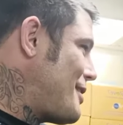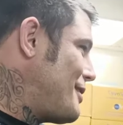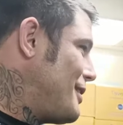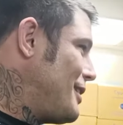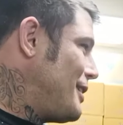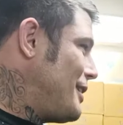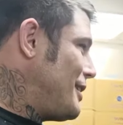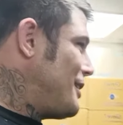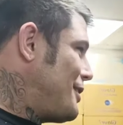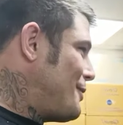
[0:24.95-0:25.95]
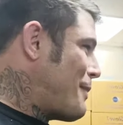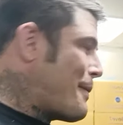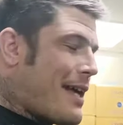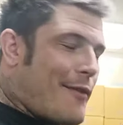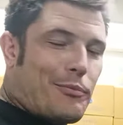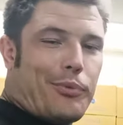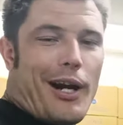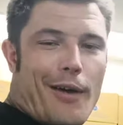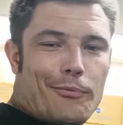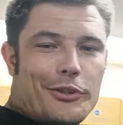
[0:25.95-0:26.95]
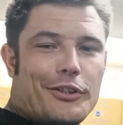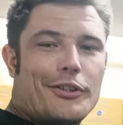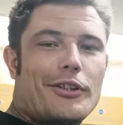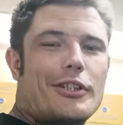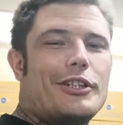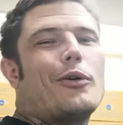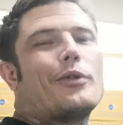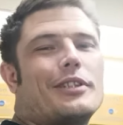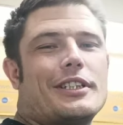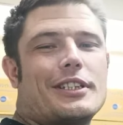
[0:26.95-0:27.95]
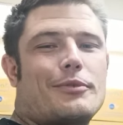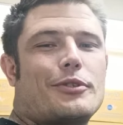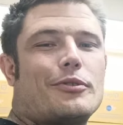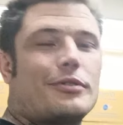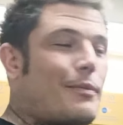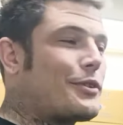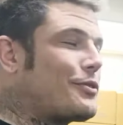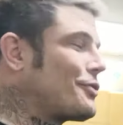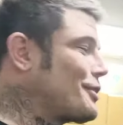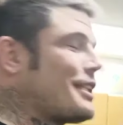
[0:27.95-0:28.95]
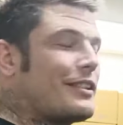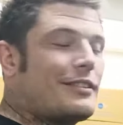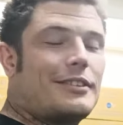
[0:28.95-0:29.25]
You might have some problem with your girl. You know what it is. I'm just gonna sing it.